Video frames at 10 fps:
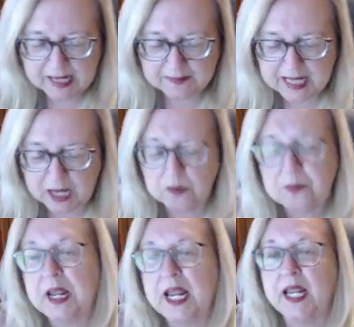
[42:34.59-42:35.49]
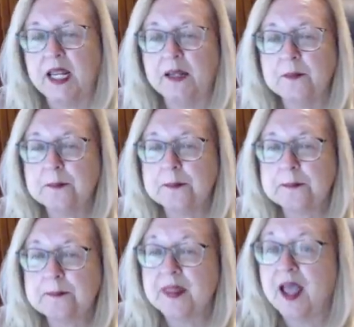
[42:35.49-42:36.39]
that would pay
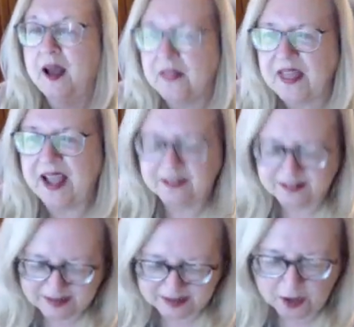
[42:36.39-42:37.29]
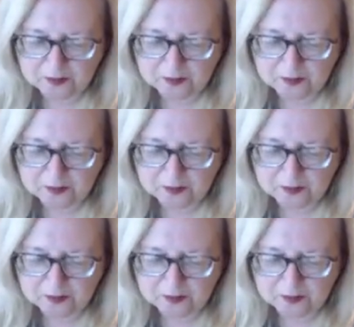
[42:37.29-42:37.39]
1,000